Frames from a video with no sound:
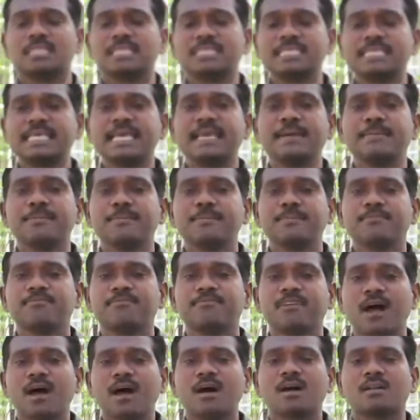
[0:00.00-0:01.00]
the same
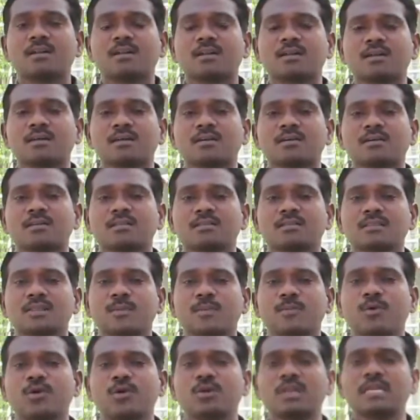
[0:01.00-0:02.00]
flower,
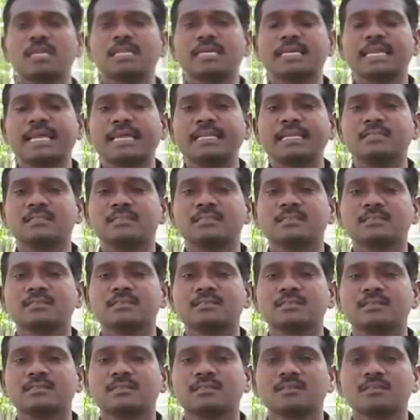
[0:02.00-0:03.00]
the pollen grains,
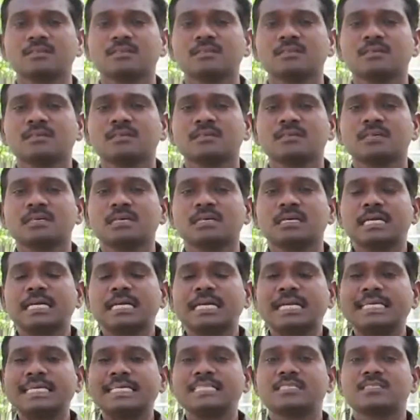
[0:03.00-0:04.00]

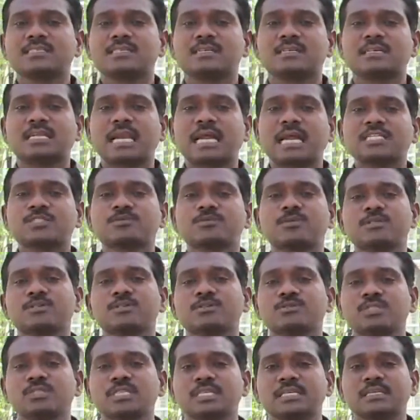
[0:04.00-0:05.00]
it is
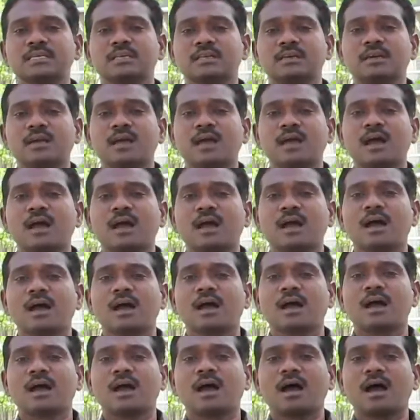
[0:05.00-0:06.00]
transferred to the
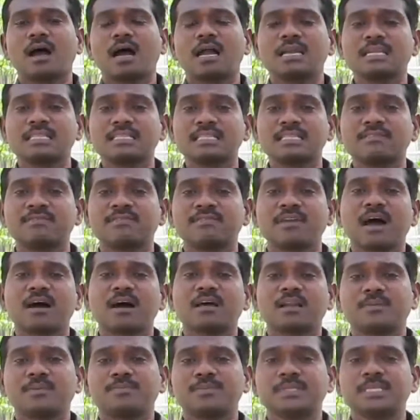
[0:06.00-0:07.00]
another
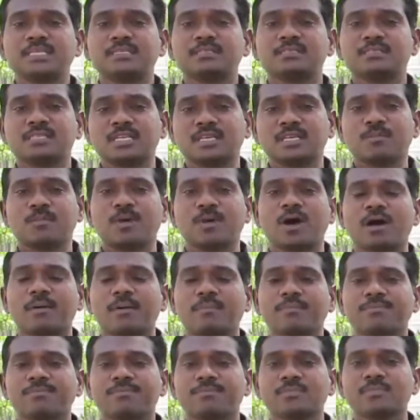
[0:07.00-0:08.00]
flower of the stigma
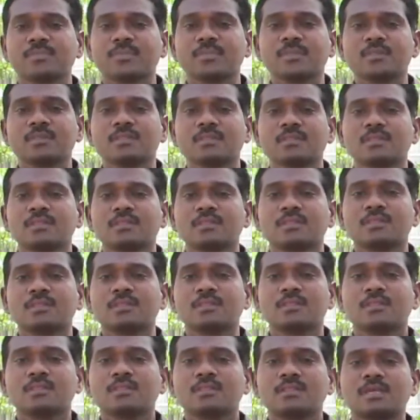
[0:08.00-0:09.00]

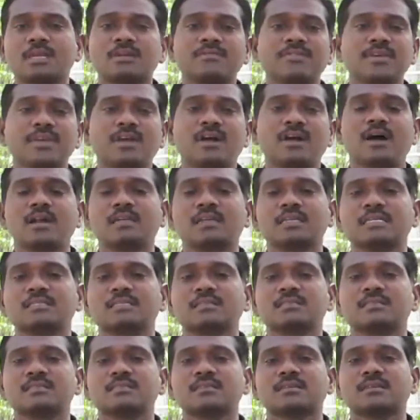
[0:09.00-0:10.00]
that we called
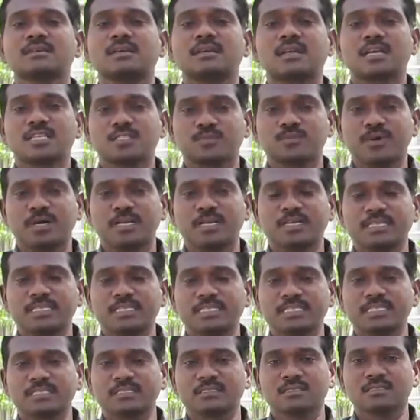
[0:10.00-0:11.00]
as cross
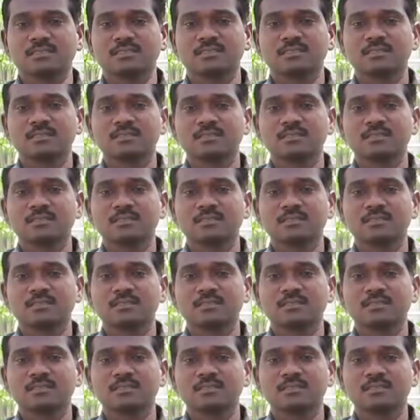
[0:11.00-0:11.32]
pollinations.